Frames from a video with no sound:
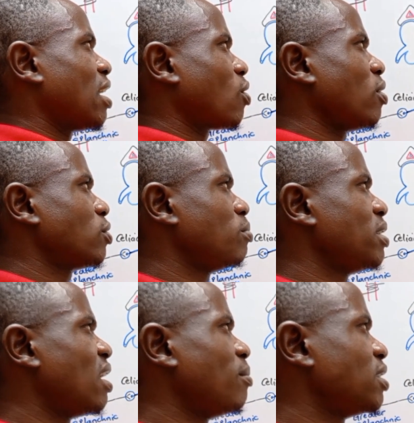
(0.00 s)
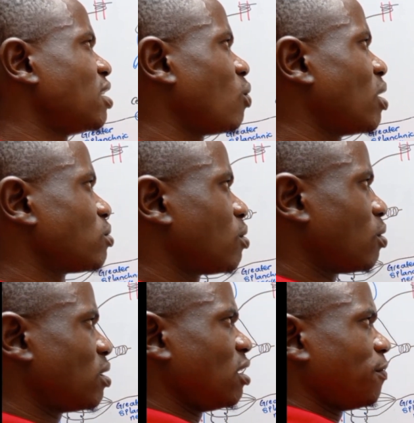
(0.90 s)
going to be damaging what we
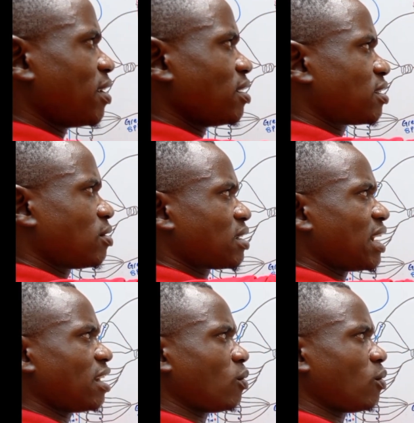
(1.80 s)
call the different cells line,